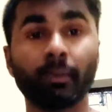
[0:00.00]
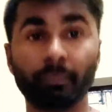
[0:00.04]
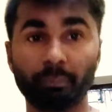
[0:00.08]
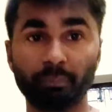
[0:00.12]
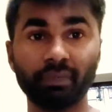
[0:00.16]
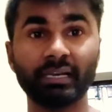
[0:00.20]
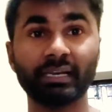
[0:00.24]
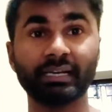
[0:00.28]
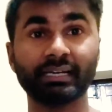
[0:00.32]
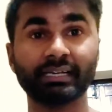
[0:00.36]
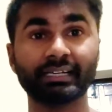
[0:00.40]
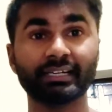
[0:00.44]

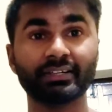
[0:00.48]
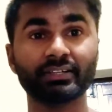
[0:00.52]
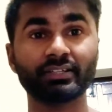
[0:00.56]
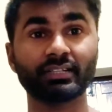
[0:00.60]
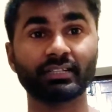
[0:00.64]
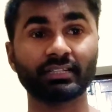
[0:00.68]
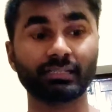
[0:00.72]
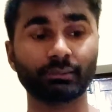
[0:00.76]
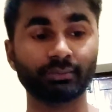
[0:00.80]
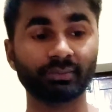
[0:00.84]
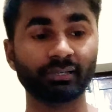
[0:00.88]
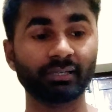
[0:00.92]
millionaires
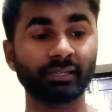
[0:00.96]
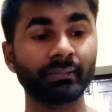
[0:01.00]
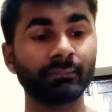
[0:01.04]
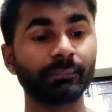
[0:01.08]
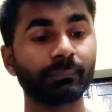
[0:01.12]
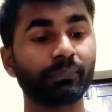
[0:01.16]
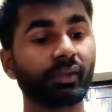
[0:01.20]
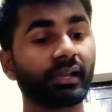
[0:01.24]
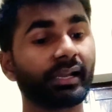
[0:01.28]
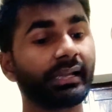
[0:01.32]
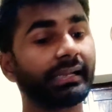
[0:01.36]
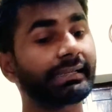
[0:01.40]
in the
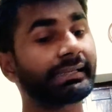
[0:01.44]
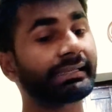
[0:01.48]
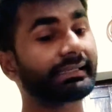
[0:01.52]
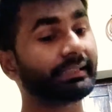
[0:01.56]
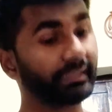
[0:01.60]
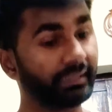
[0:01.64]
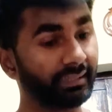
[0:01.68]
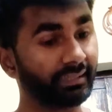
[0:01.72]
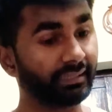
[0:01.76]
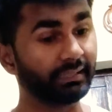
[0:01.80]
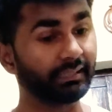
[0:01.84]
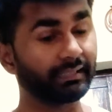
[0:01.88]
world, and
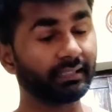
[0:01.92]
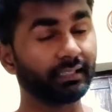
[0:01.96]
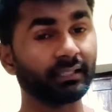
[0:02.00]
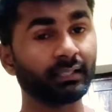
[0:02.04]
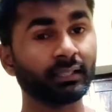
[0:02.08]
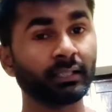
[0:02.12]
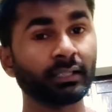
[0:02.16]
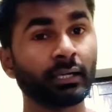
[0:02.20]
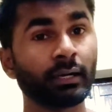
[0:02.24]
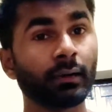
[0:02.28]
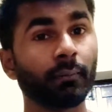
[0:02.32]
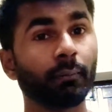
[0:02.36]
in
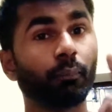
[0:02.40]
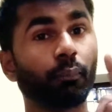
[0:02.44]
India,